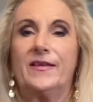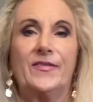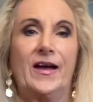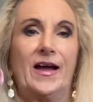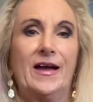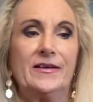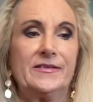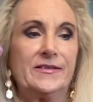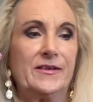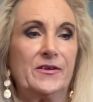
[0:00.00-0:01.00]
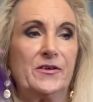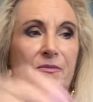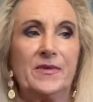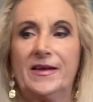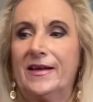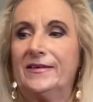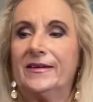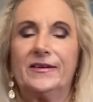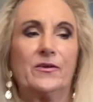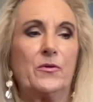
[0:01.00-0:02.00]
the eye serum, and
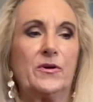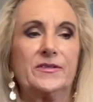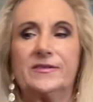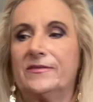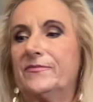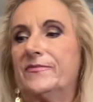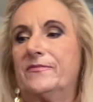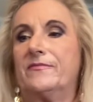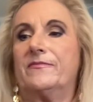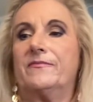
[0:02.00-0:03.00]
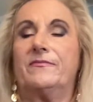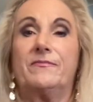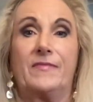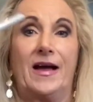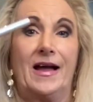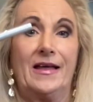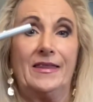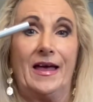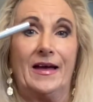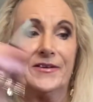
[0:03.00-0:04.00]
then of course my
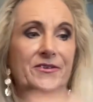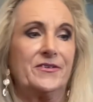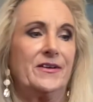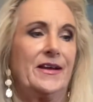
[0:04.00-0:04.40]
eyeliner.